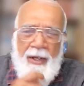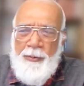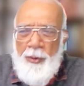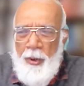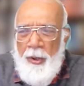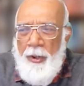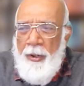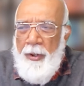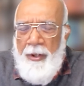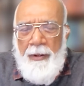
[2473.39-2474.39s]
I have to
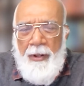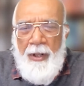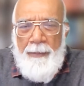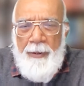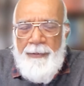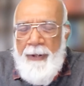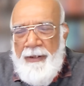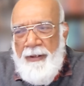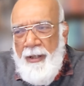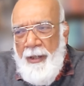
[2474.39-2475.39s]
uh,
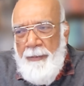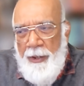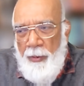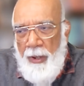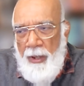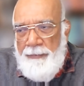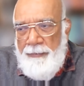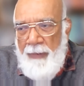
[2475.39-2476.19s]
perfect the karma yoga